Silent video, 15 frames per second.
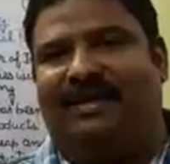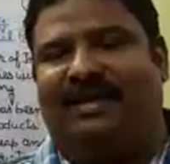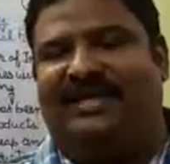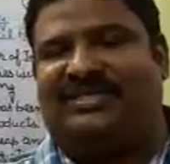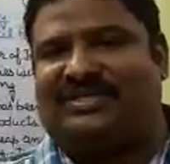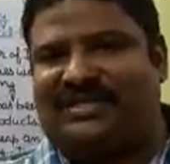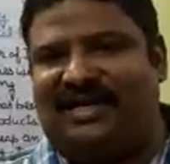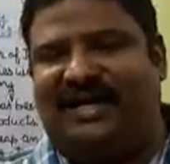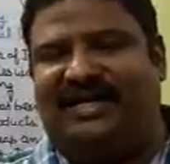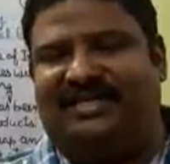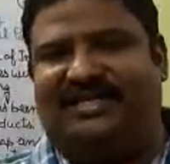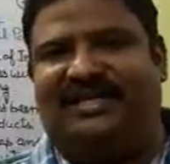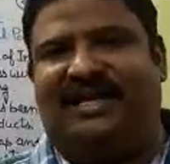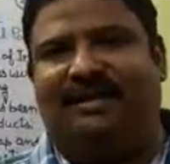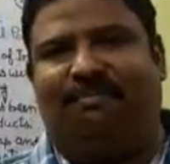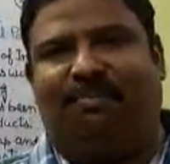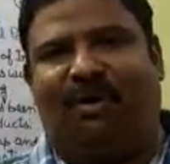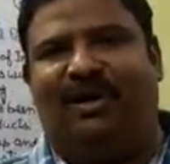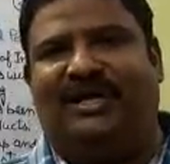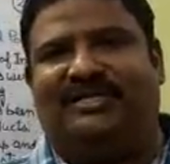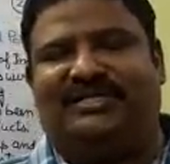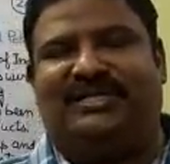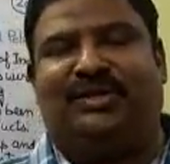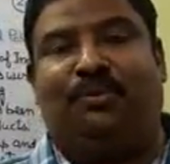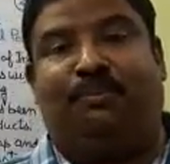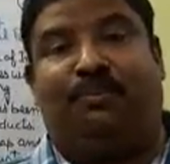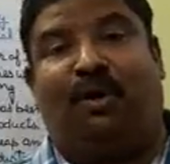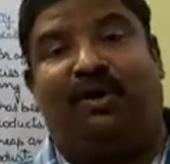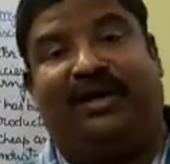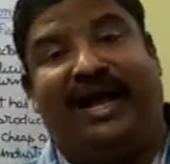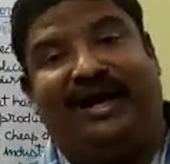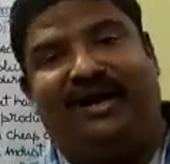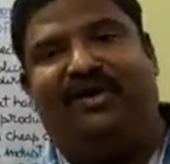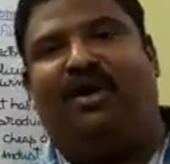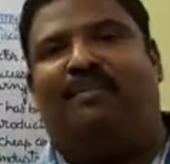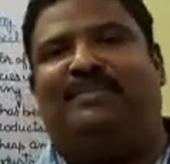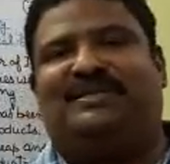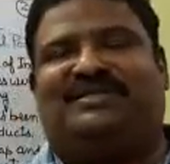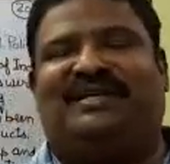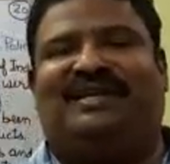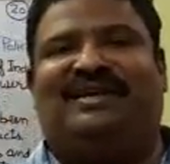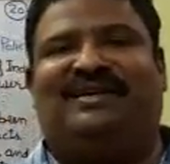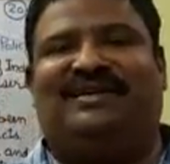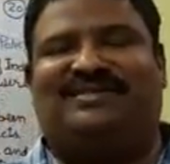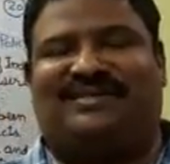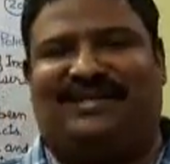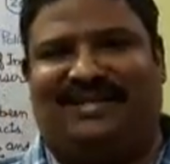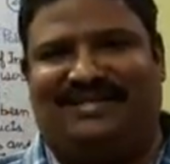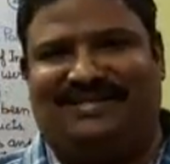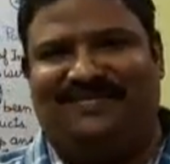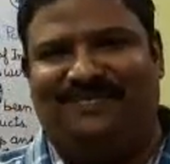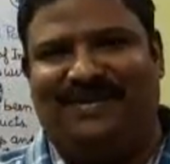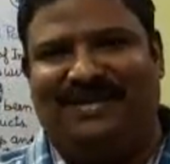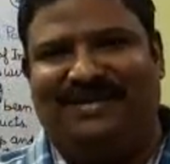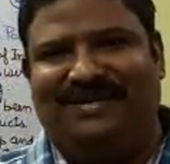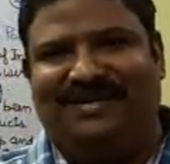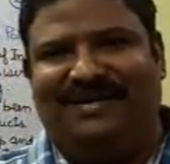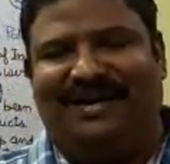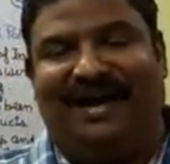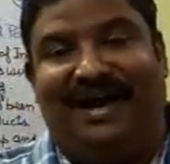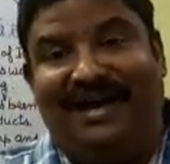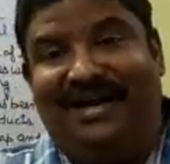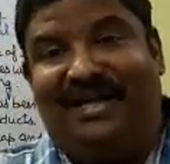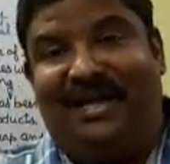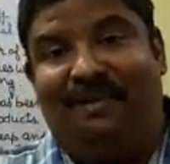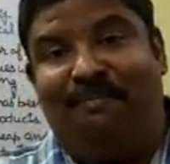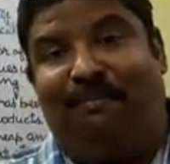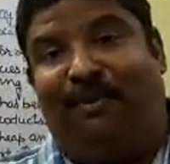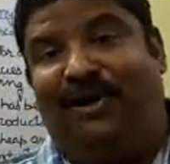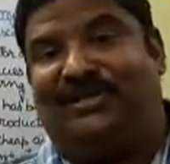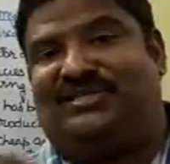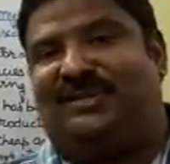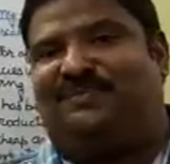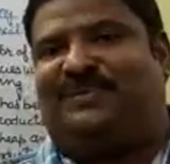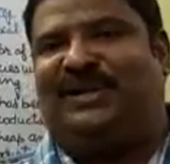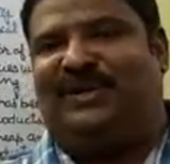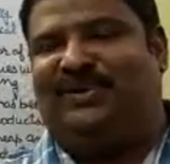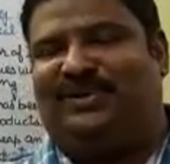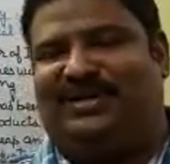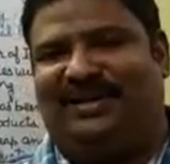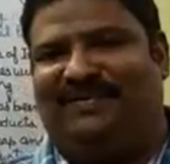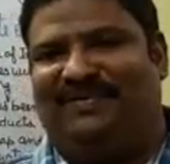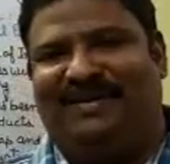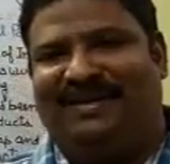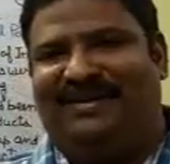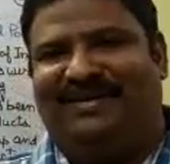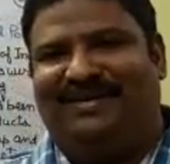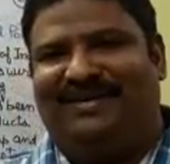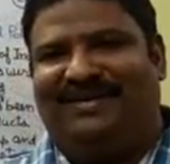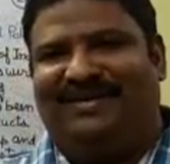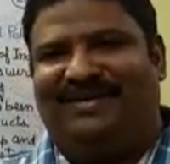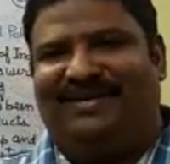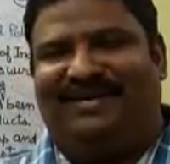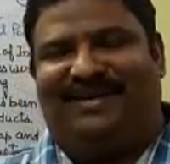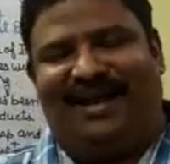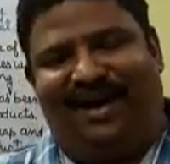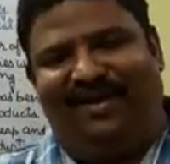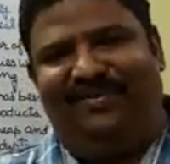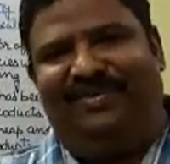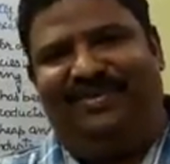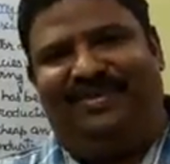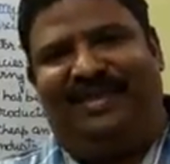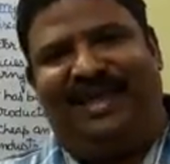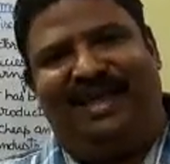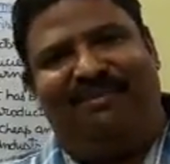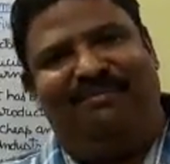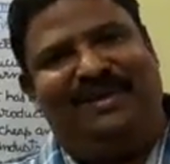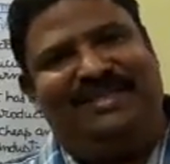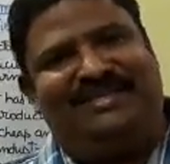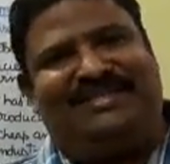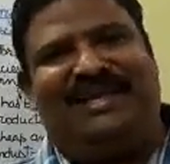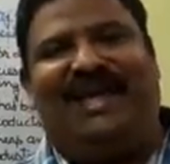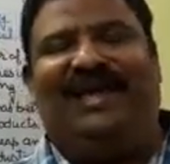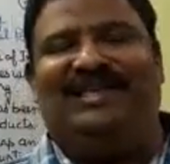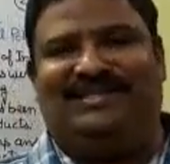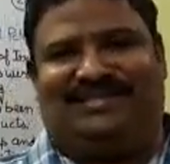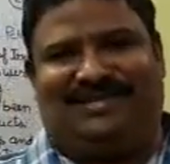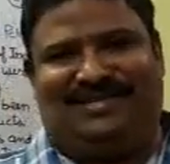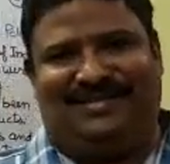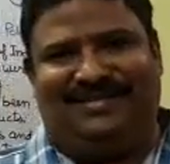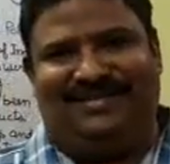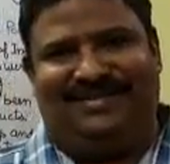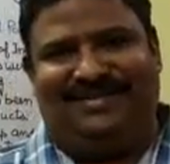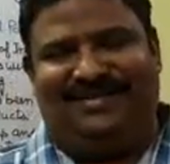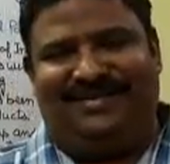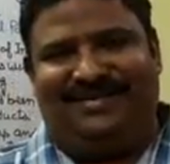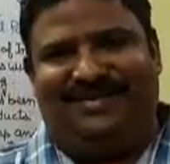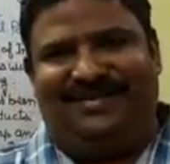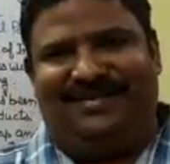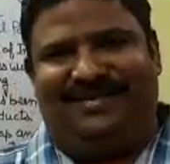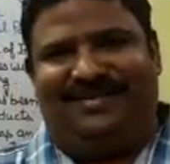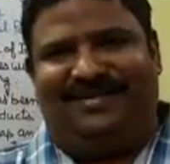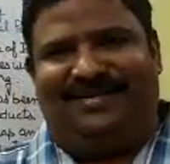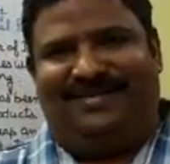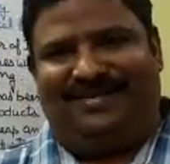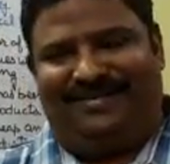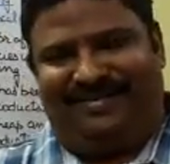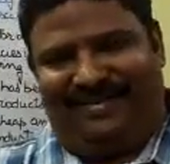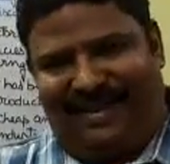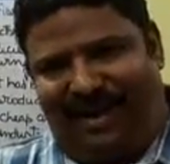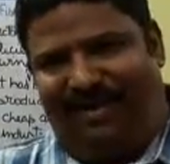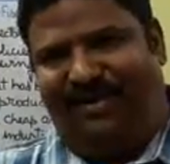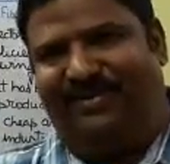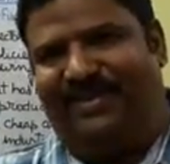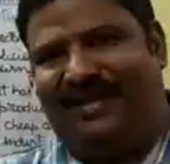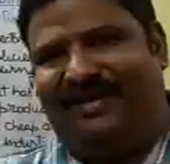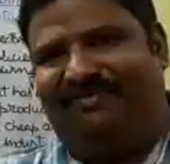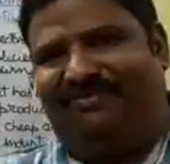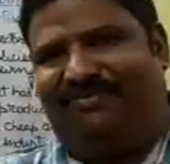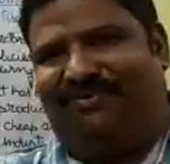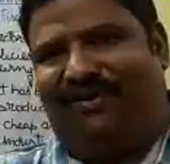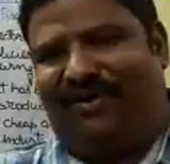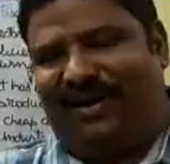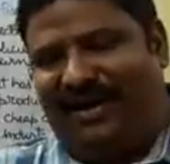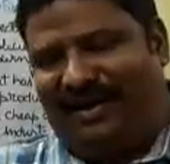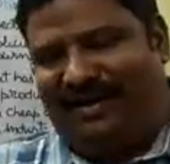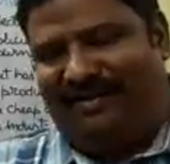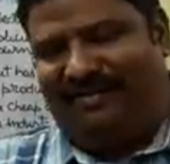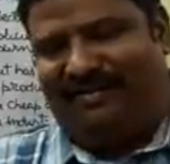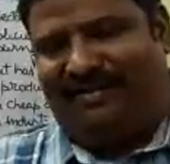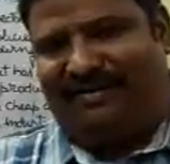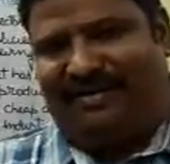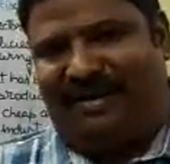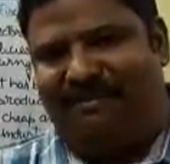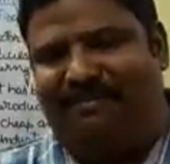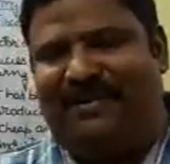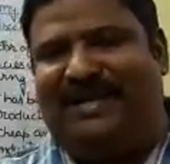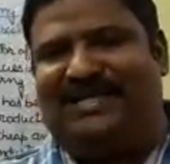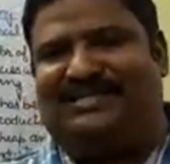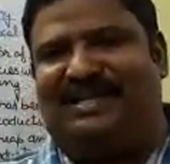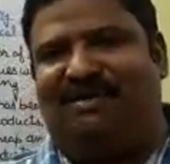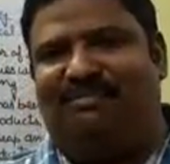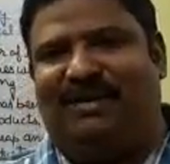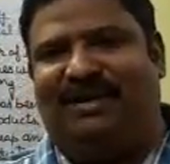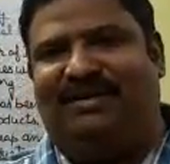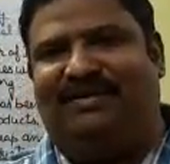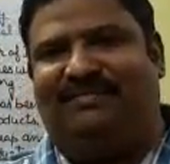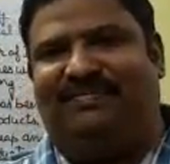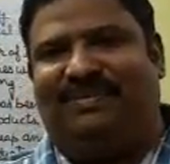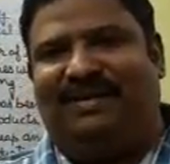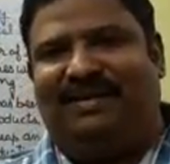strategy and policy to protect domestic industries and import substitution. Now they have been changed. Now the foreign companies have been